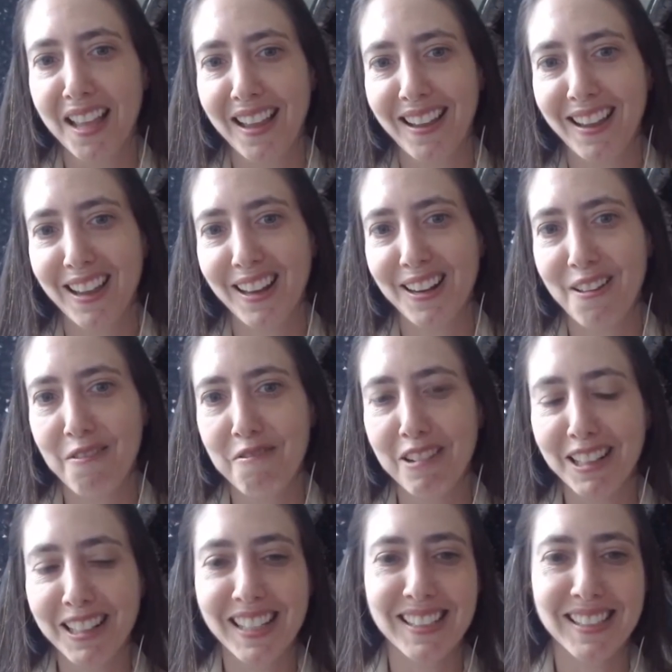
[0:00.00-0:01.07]
And a
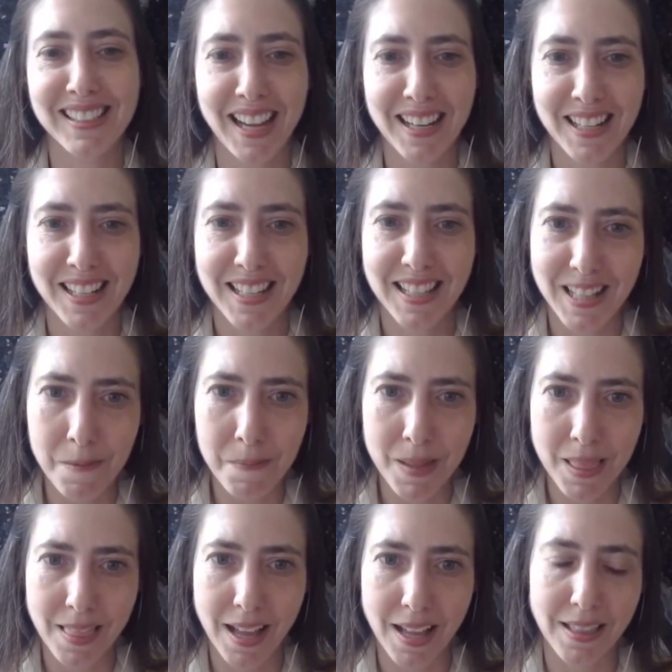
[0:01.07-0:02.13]
really exciting step
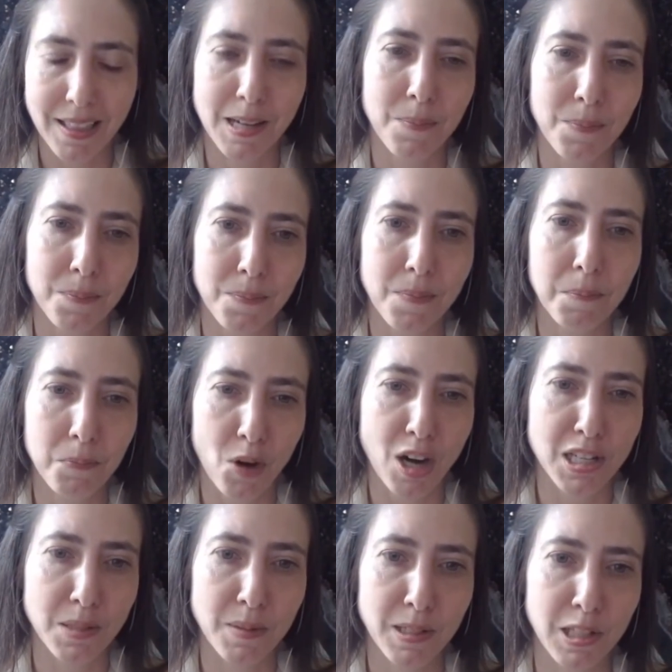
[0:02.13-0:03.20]
in that
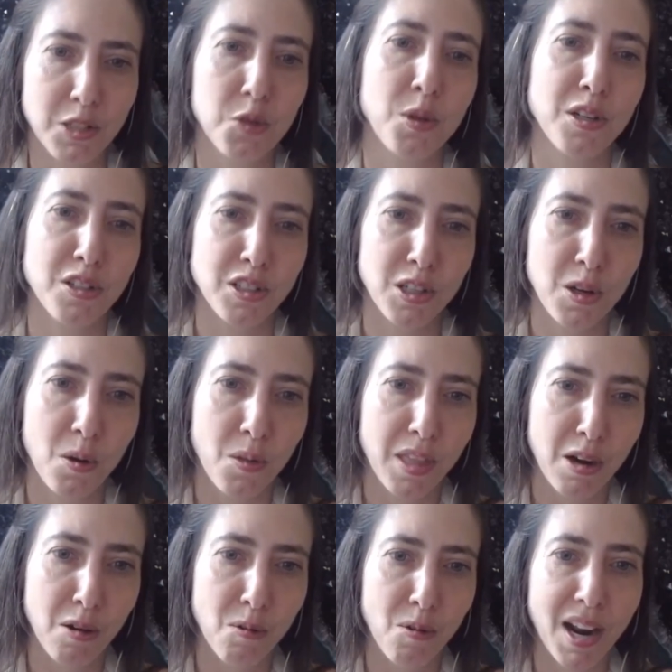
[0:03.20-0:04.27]
approximately 2 years ago,
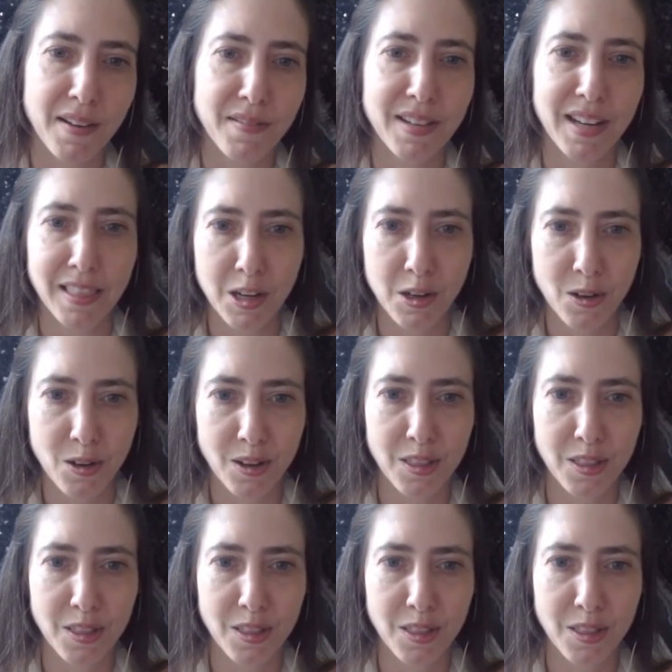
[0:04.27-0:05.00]
they arrived at the Earth